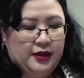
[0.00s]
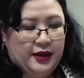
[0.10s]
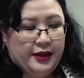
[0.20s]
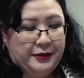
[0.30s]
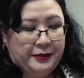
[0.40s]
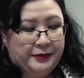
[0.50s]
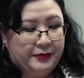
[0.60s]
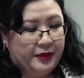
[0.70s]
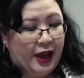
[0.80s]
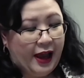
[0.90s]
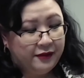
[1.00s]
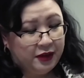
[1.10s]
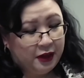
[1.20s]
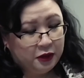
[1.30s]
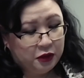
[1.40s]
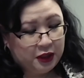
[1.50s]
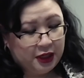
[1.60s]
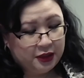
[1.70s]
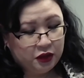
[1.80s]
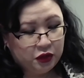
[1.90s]
and I haven't had a
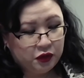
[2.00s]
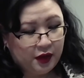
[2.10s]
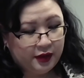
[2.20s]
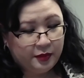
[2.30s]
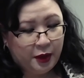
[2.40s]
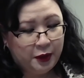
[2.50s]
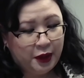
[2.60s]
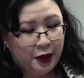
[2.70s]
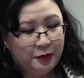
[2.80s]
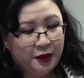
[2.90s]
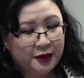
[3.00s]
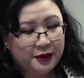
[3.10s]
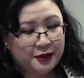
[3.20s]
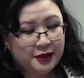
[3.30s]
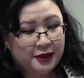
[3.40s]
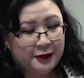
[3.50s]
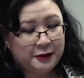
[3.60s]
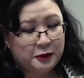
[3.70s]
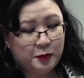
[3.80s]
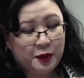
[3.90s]
chance to try them out yet because it
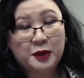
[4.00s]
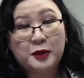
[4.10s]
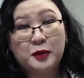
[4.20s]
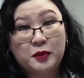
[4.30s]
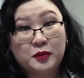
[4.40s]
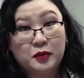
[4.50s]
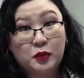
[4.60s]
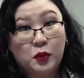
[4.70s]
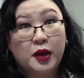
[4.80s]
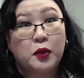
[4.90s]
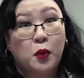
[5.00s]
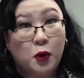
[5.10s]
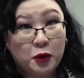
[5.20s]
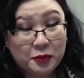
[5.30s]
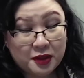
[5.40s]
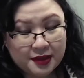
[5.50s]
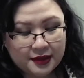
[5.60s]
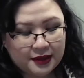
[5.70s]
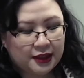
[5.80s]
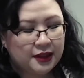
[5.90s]
has been quite warm
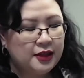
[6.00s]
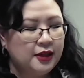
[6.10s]
recently.